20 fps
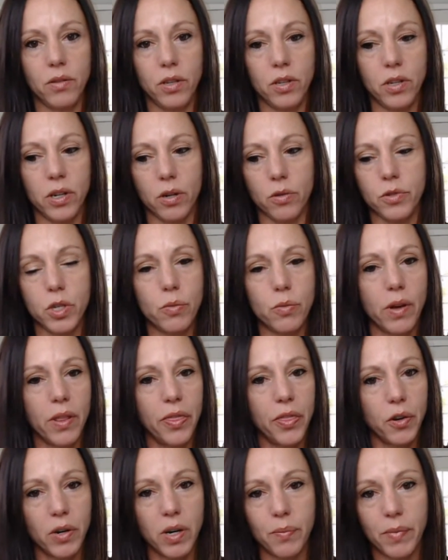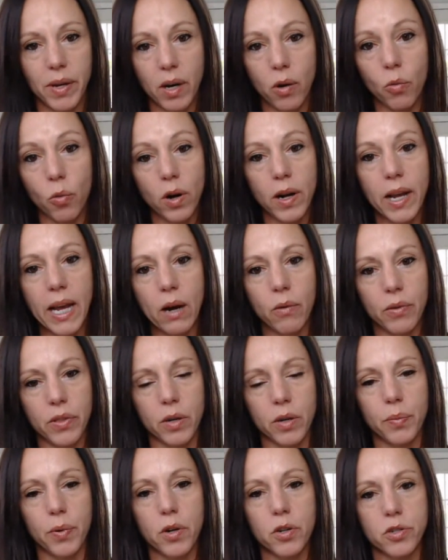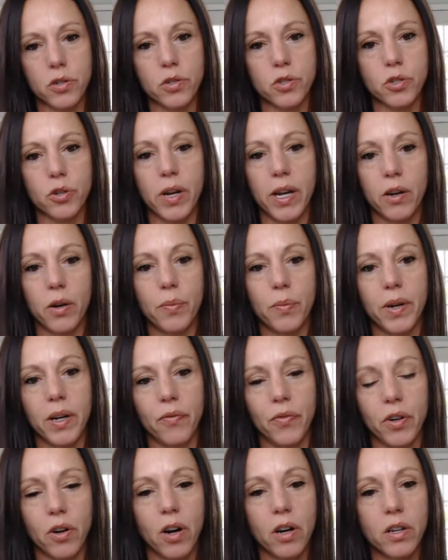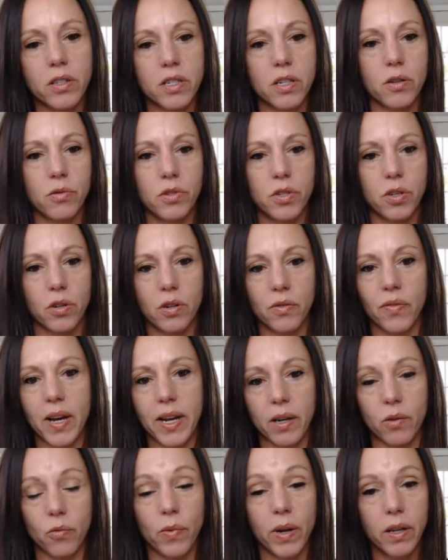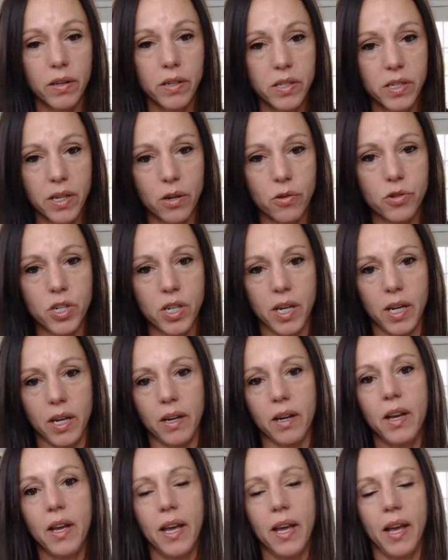you know do a 30 minute workout with your personal trainer but if they're also certified in wellness coaching